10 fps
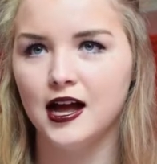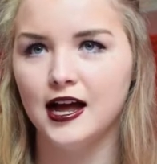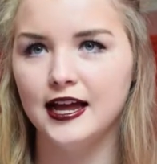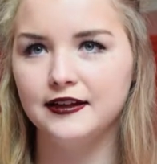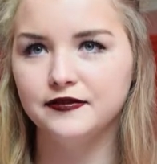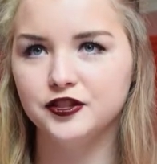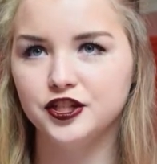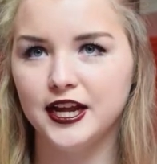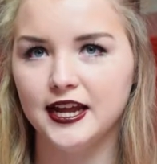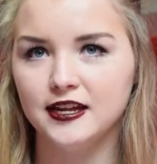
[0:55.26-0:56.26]
I've
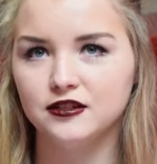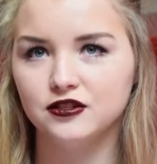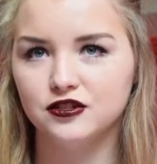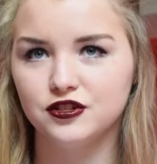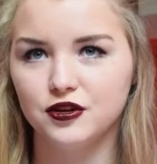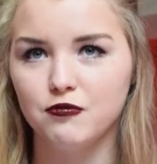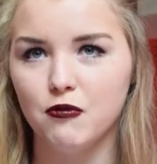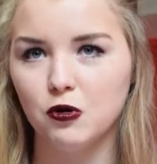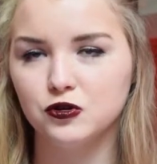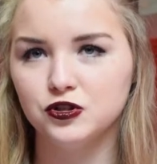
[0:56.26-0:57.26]
changed
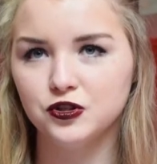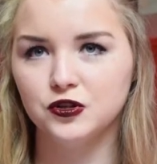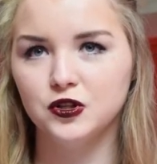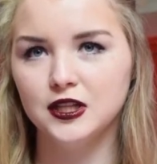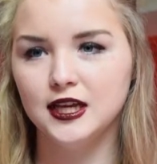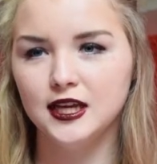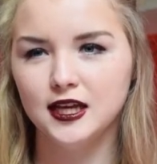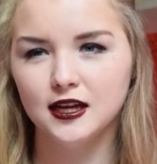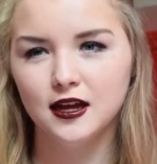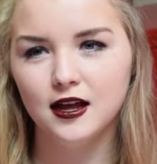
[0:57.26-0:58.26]

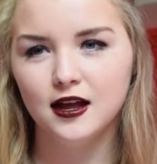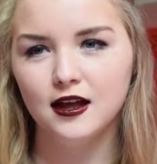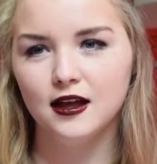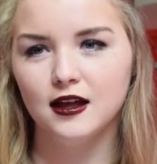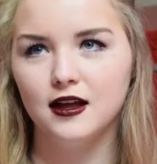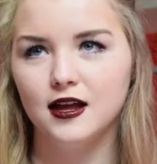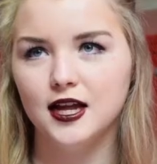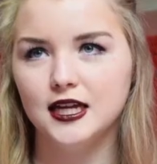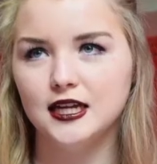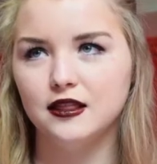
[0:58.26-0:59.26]
emotionally
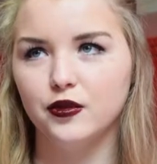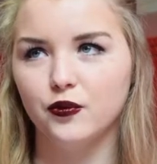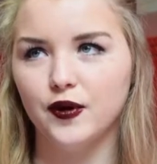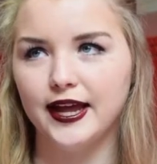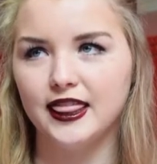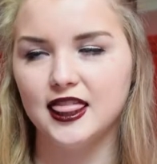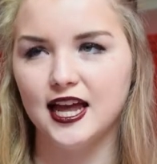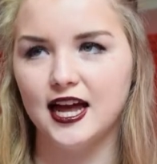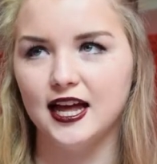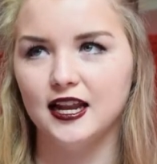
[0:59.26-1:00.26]
in the way
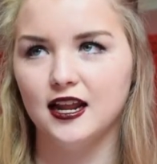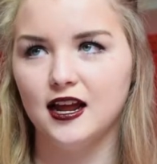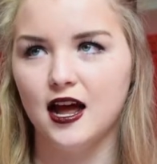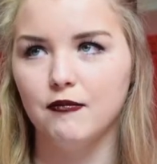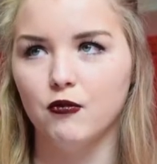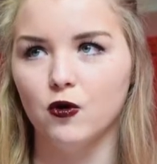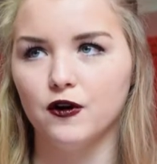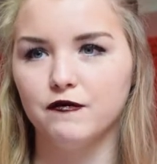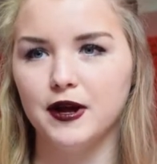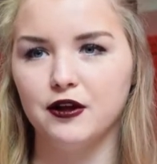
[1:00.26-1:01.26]
that I'm
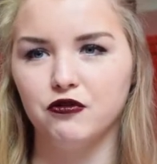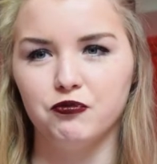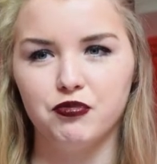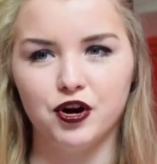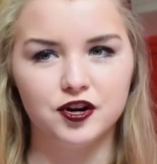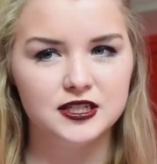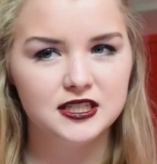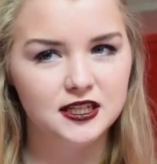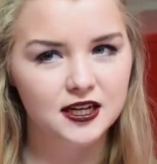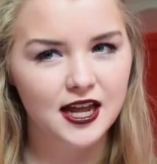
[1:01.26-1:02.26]
more of my own
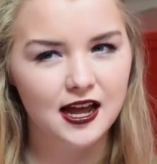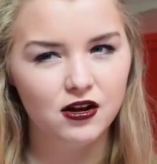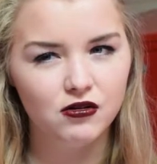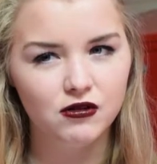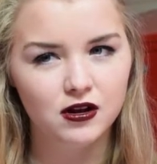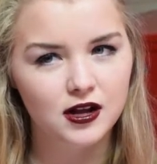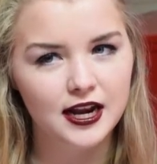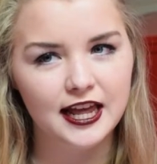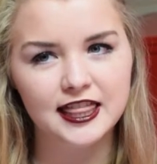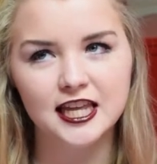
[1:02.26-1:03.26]
person now.
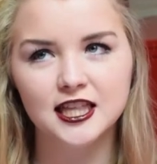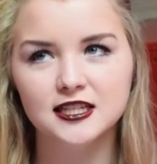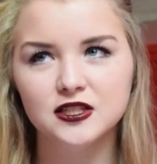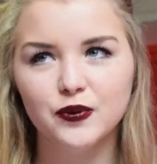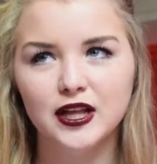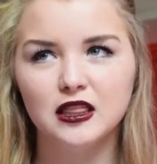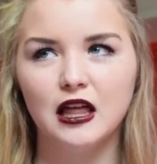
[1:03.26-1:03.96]
And I think that's the way a